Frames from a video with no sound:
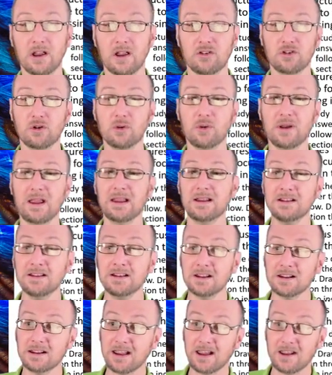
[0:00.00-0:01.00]
to
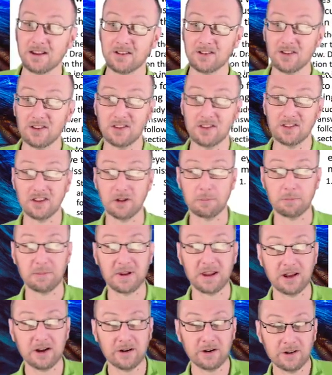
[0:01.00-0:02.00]
indicate the
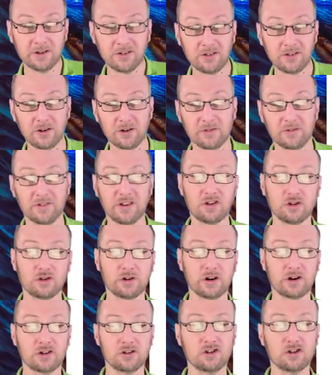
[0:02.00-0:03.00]
appearance of these
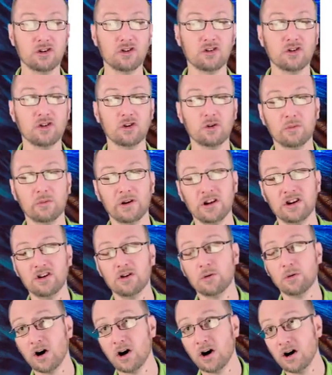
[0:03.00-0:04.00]
structures when
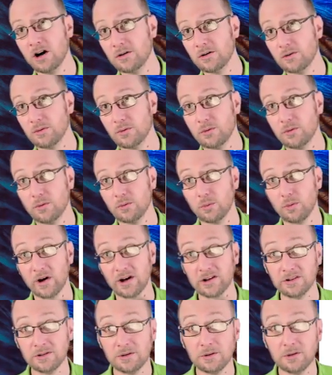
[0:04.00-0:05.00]
you are
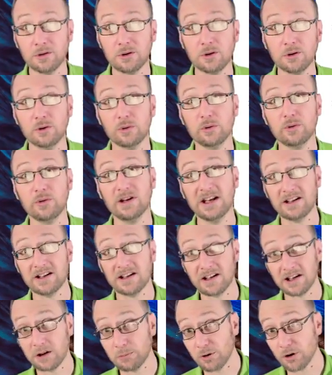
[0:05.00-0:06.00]
1.
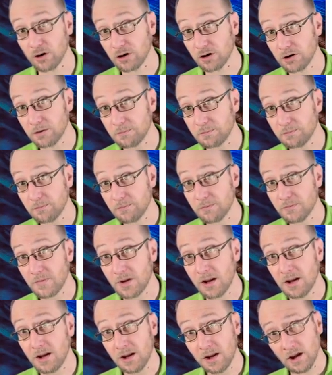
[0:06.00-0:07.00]
Reading a book.
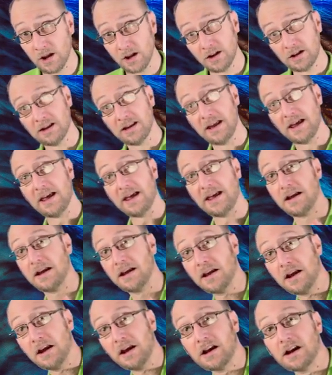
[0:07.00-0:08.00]
Okay,
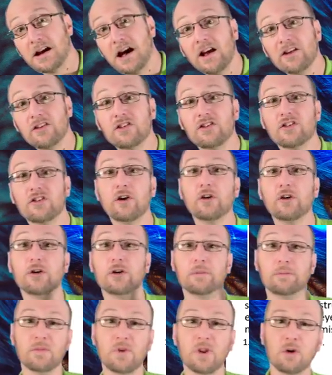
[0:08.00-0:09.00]
guys, so
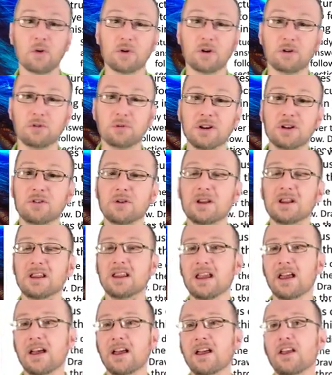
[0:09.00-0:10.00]
what we're doing
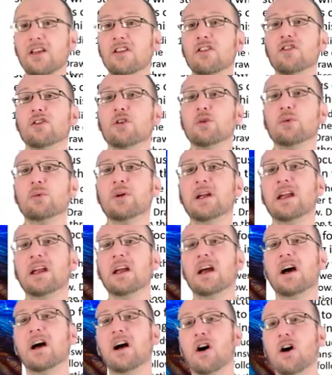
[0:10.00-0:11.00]
here is
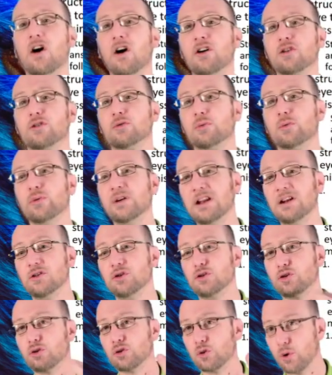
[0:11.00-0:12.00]
we are
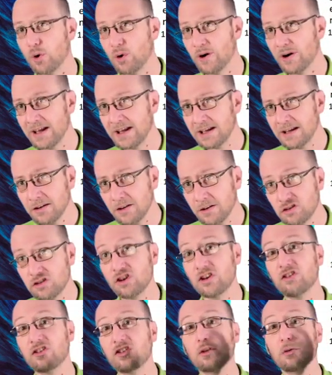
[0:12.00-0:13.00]
redrawing
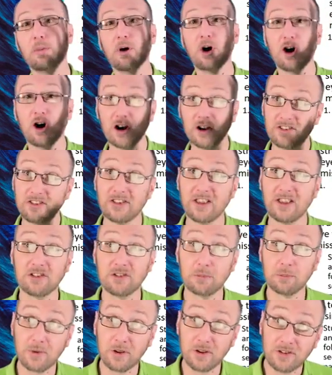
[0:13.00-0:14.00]
just the parts that's
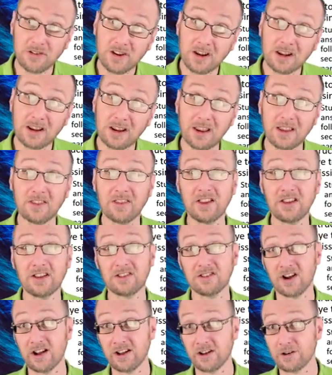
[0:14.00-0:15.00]
missing in that
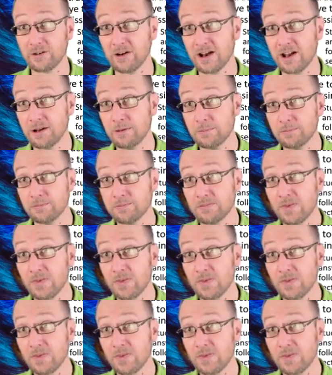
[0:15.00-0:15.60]
diagram,